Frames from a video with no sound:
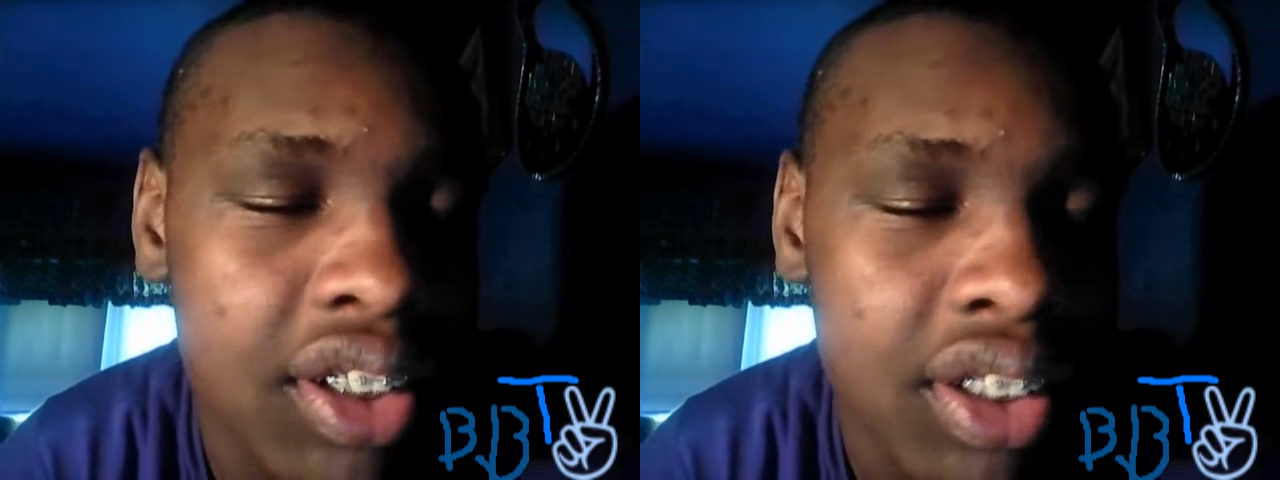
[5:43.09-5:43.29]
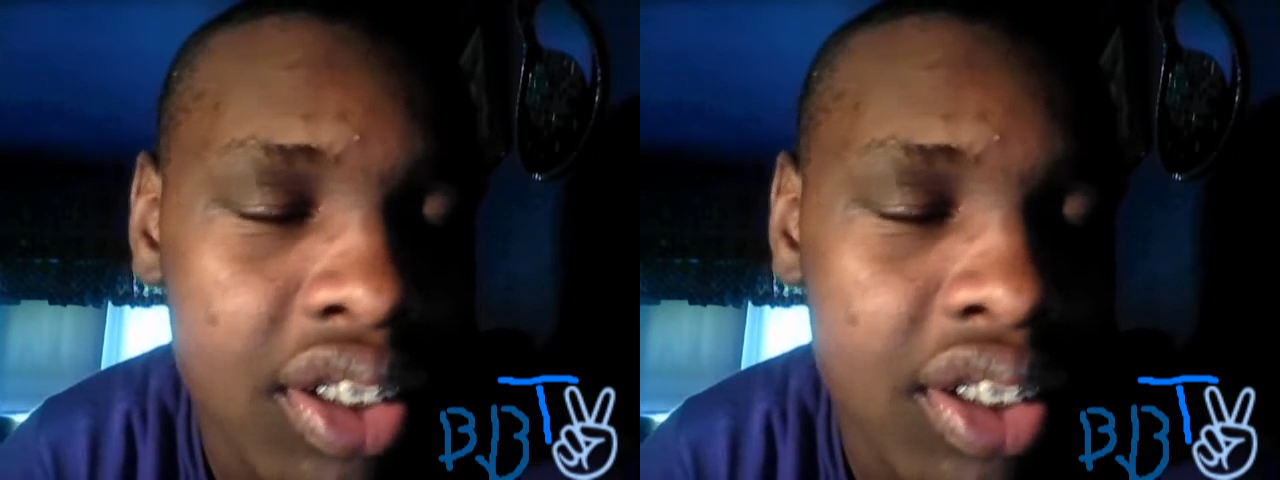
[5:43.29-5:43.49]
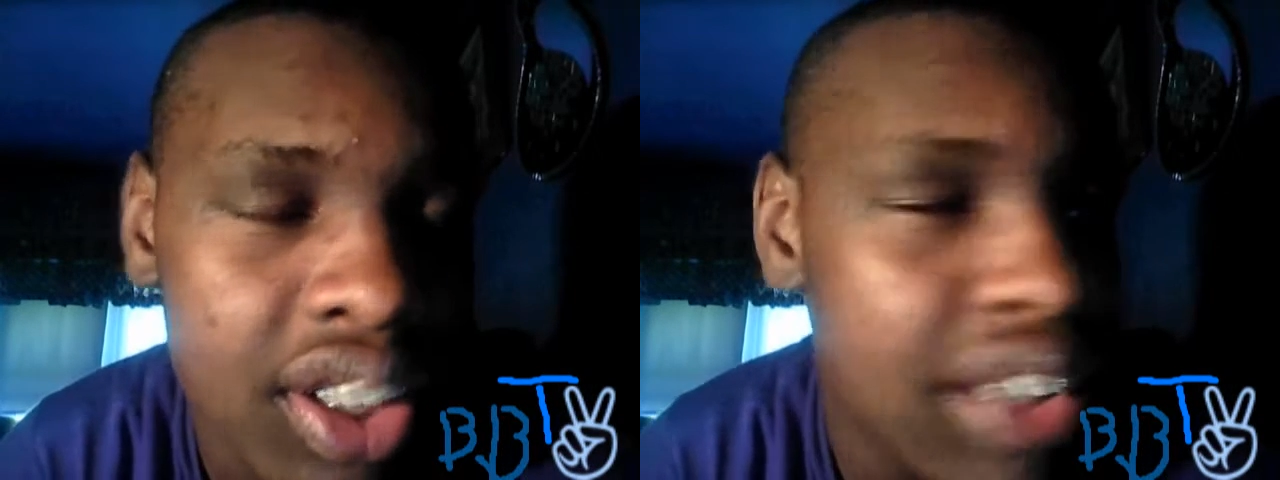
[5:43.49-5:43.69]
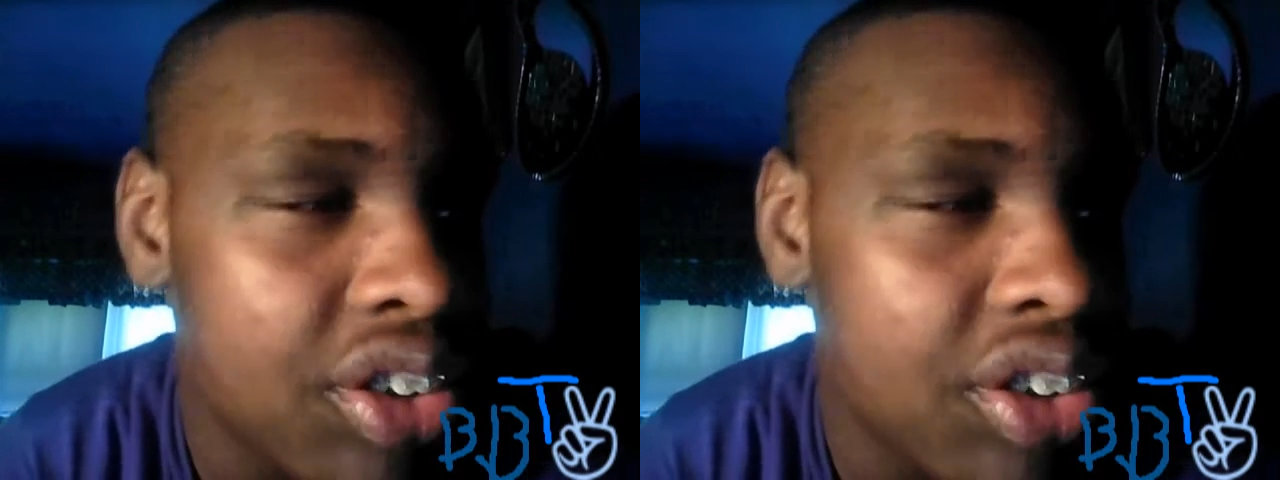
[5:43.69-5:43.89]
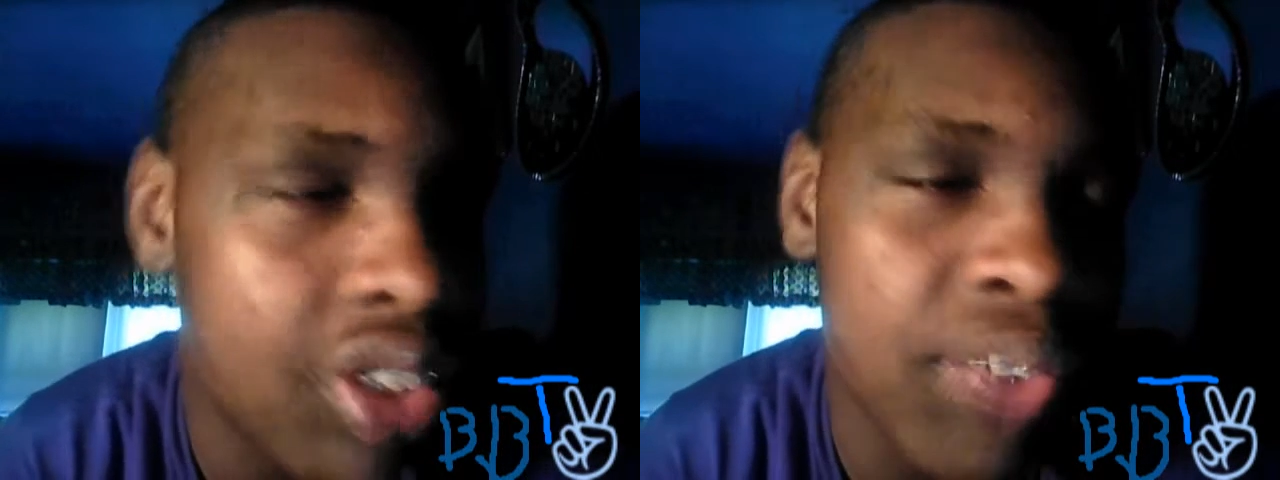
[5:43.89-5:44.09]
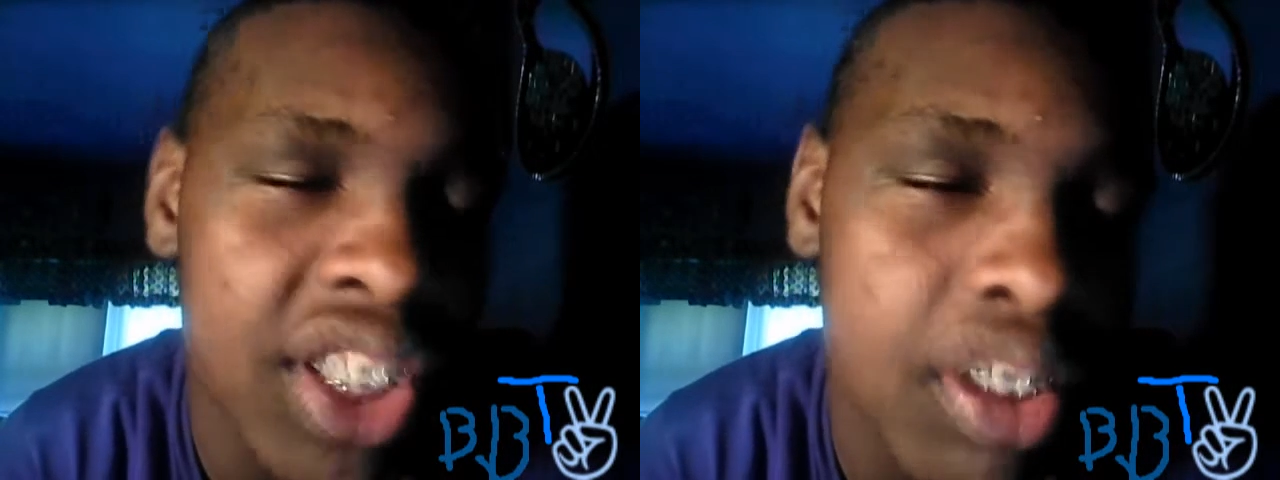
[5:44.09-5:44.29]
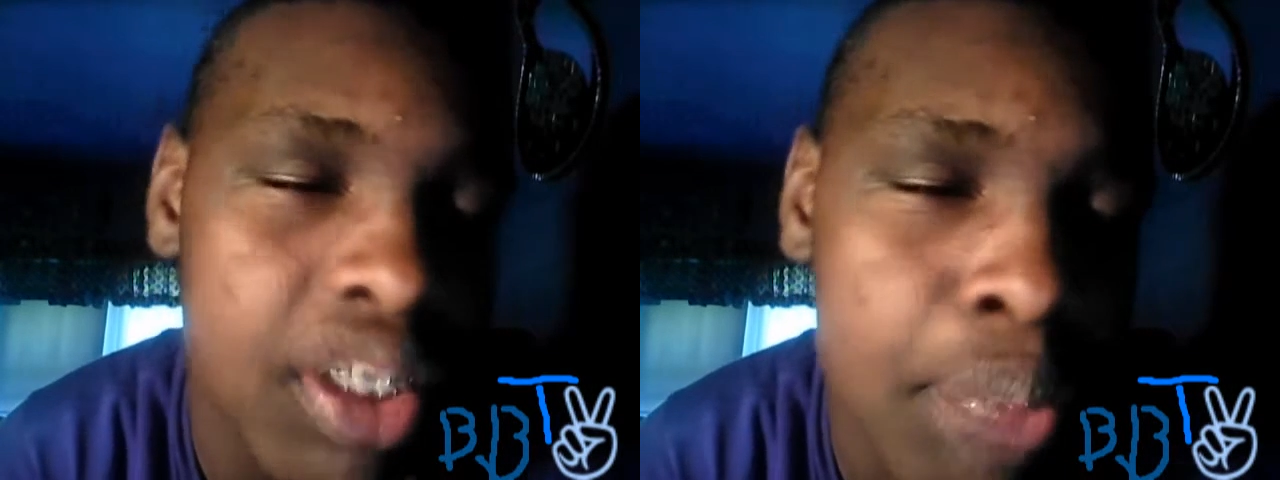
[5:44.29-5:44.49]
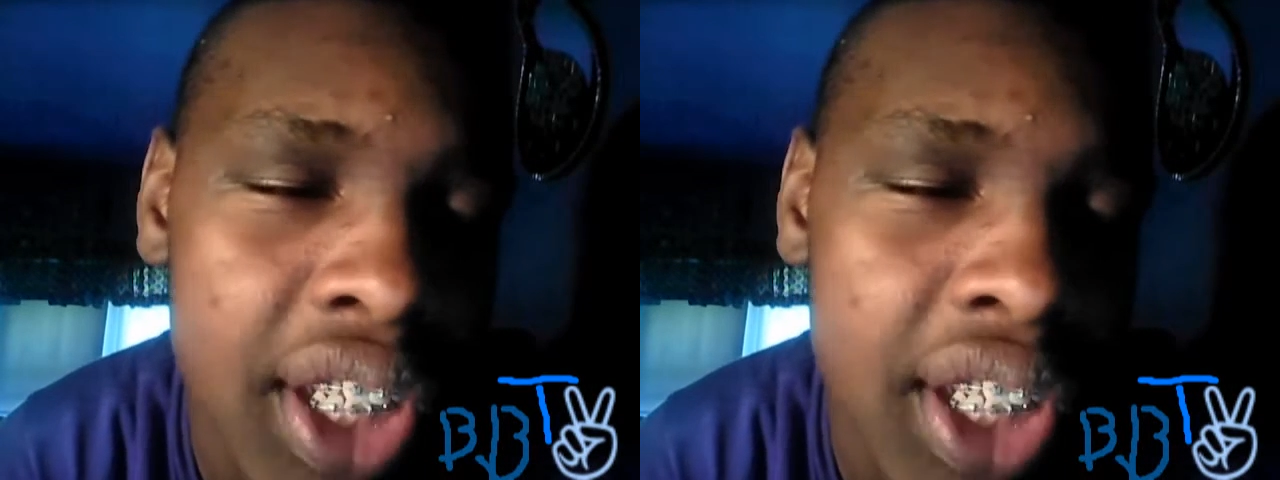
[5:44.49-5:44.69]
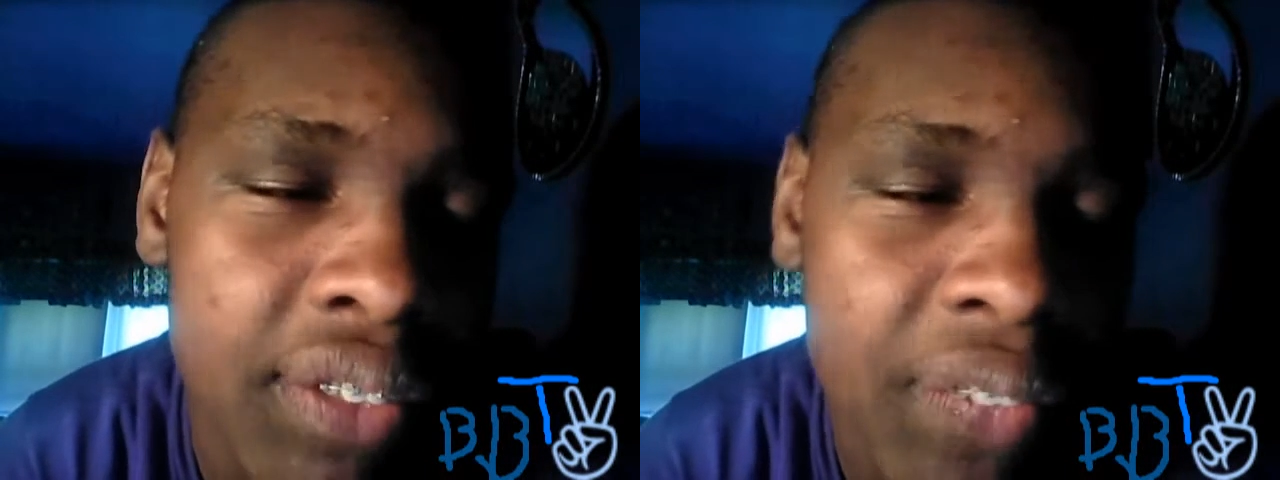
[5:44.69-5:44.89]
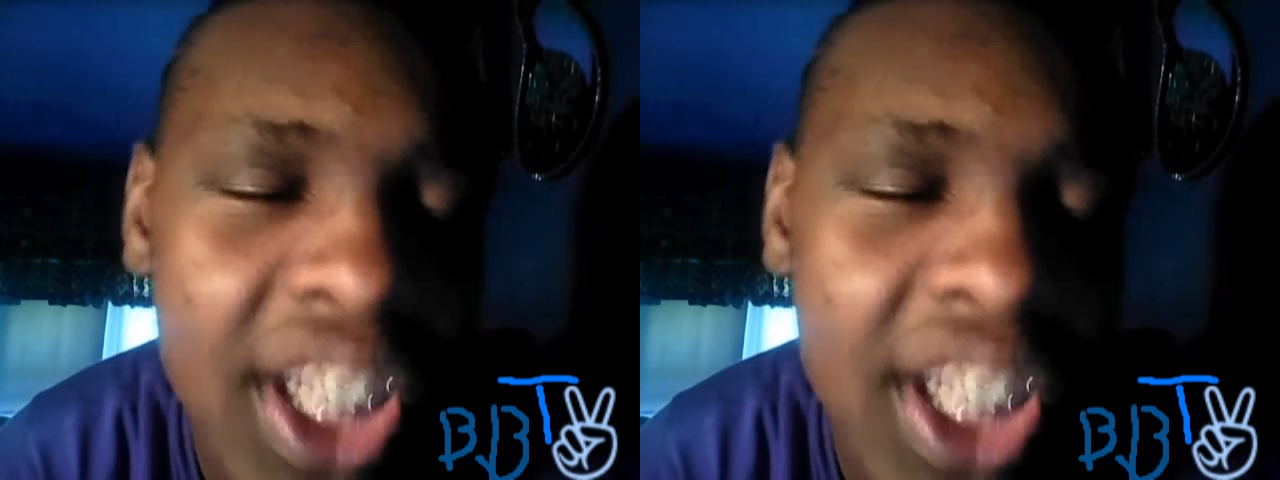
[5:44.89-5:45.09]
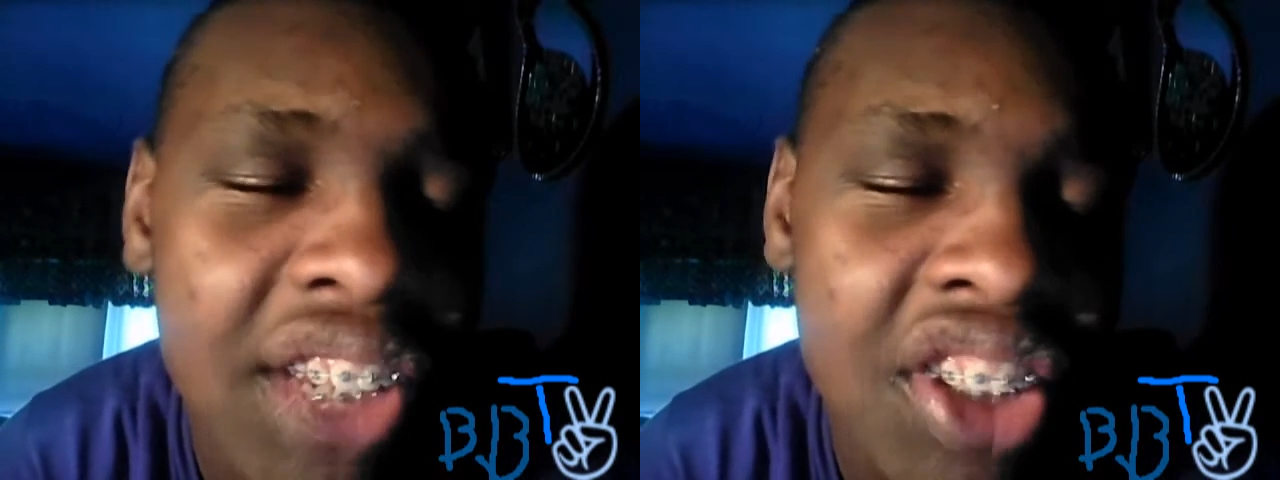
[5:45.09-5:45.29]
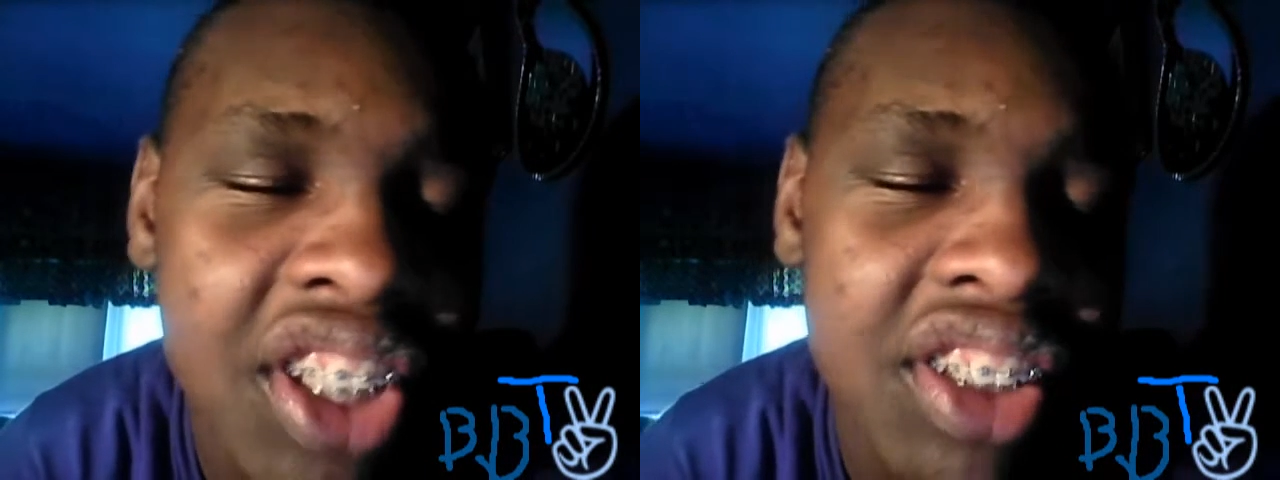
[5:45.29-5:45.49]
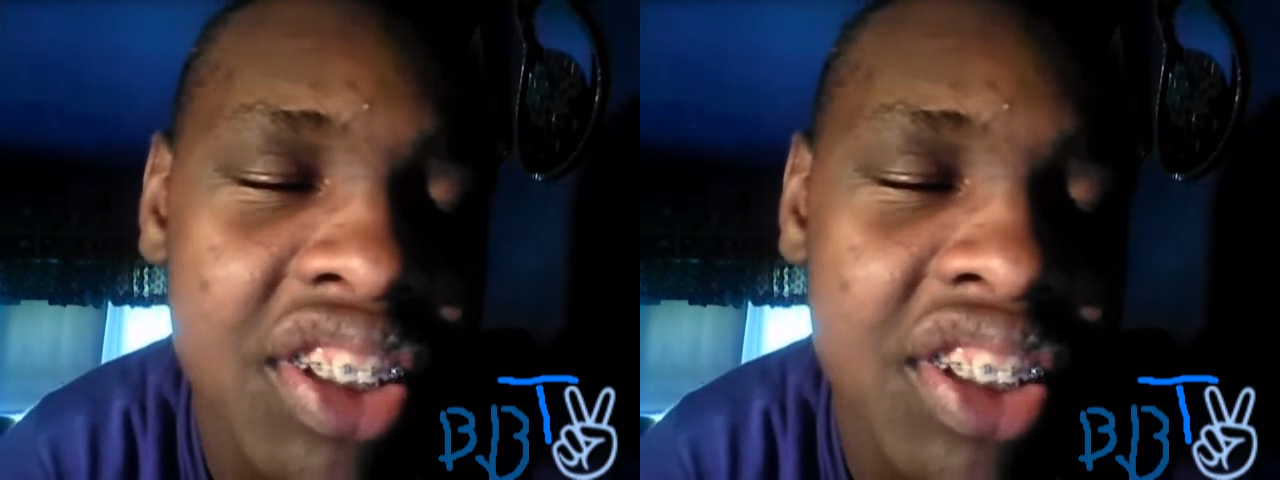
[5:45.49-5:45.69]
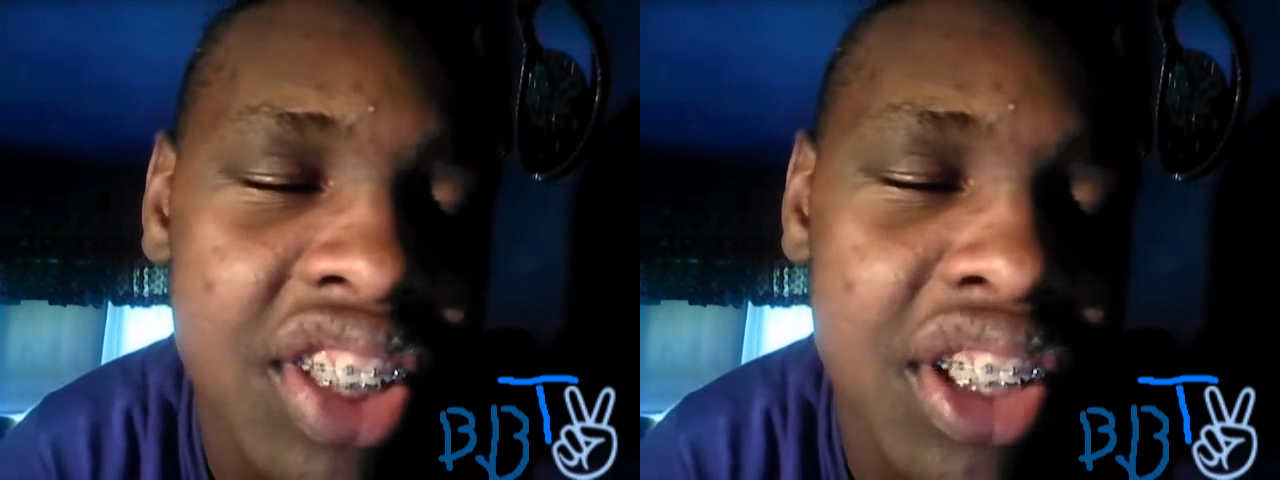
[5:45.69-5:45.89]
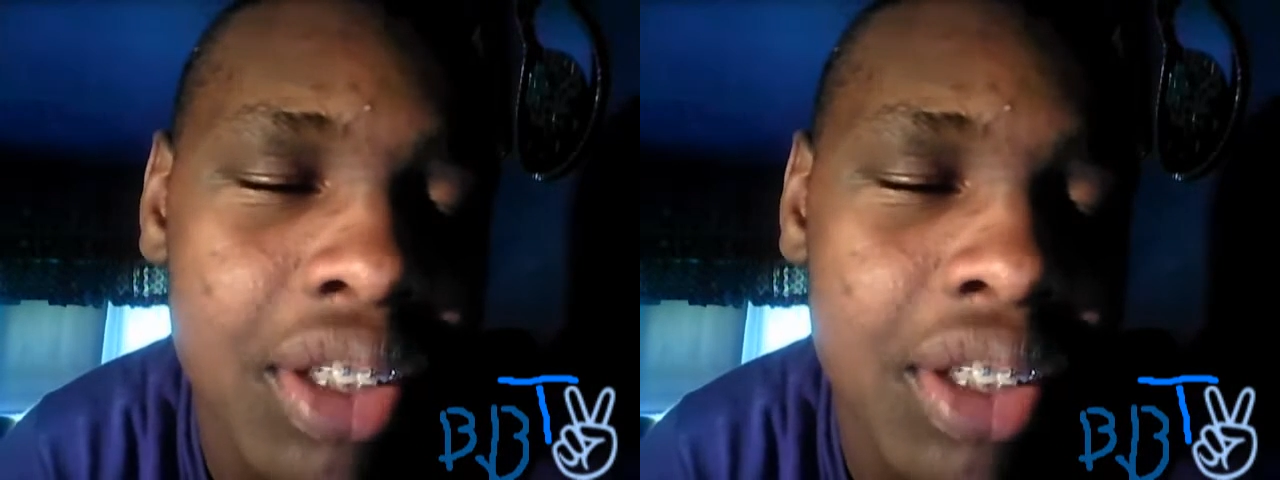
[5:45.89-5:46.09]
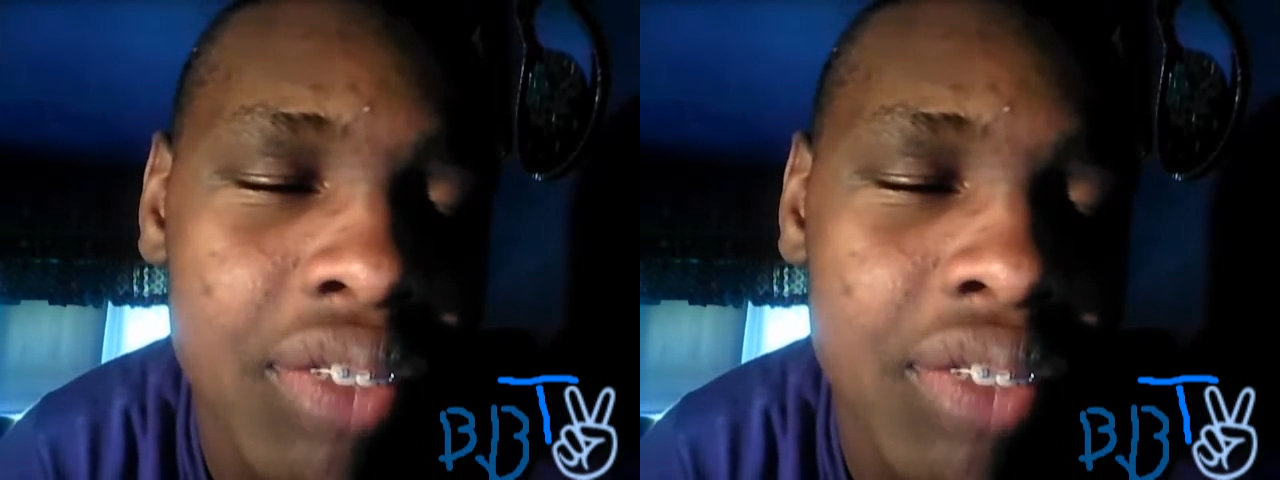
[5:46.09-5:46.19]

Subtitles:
Because I could just find a spot right outside of the stadium.